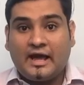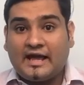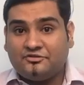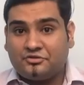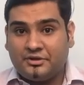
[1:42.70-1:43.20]

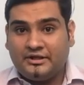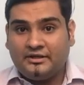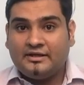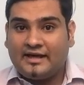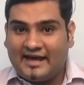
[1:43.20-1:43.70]
And
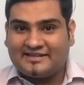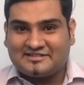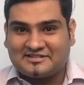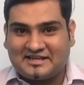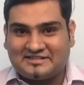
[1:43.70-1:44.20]
3.
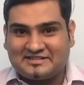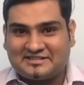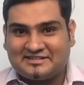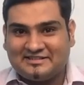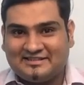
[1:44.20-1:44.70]

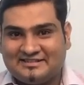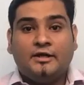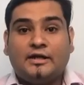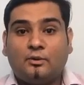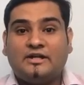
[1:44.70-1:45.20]
Exercises.
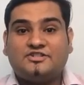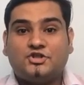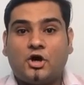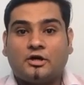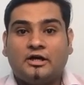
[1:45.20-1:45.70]
Now let's
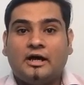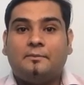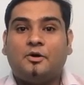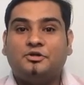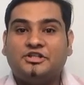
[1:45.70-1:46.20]
talk
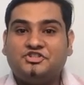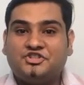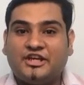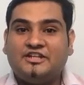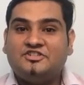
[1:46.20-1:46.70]
about the
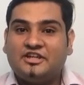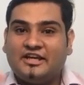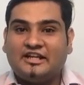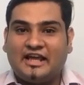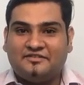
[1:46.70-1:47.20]
change
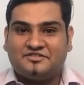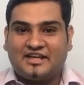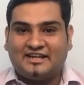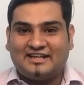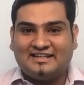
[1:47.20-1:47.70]
in
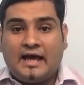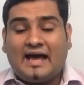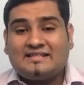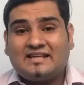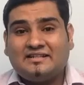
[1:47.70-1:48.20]
lifestyle.
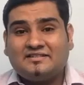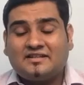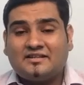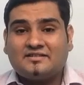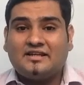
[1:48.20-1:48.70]
As I
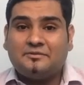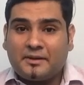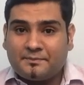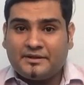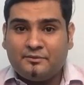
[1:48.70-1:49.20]
discussed in
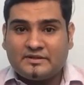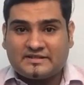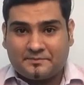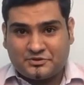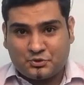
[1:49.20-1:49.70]
my previous
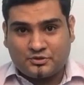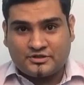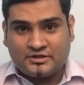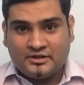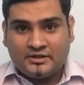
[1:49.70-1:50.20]

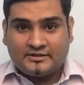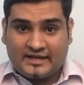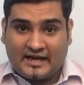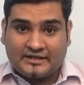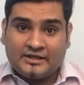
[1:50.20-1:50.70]
episodes,
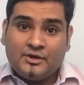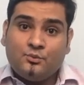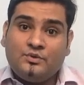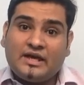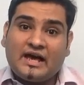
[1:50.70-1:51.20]
that
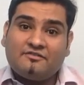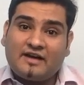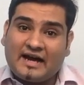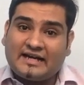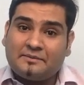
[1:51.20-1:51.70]
we
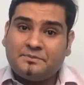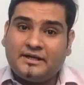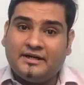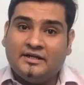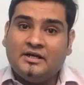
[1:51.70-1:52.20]
have
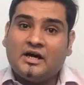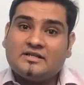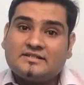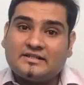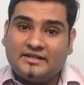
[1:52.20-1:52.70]
adapted a
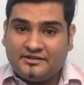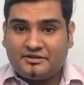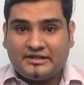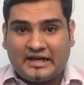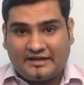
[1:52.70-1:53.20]

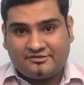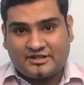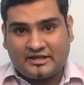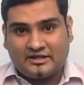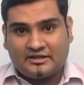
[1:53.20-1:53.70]
sedentary
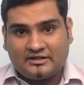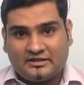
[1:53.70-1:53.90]
lifestyle.